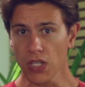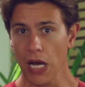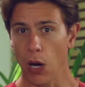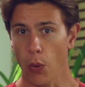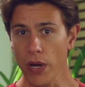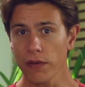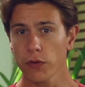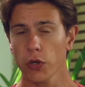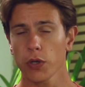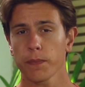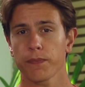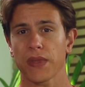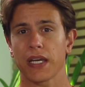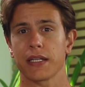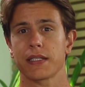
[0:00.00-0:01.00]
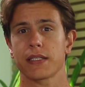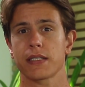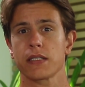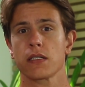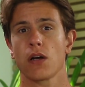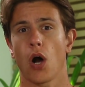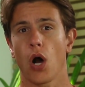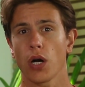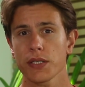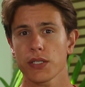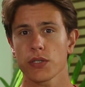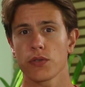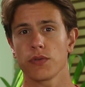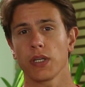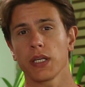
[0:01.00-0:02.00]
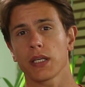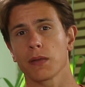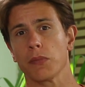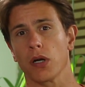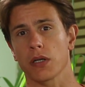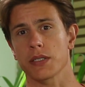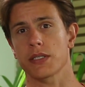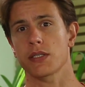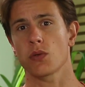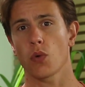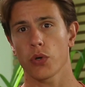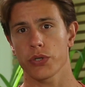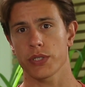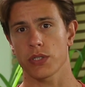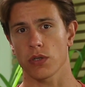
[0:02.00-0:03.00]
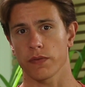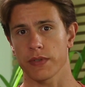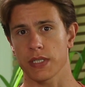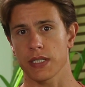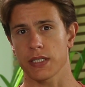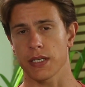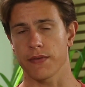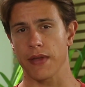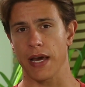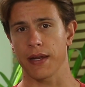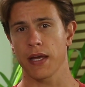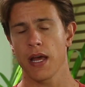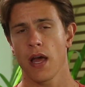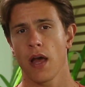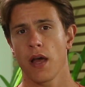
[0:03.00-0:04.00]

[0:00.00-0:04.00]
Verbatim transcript: However, it's also unique among storage services in that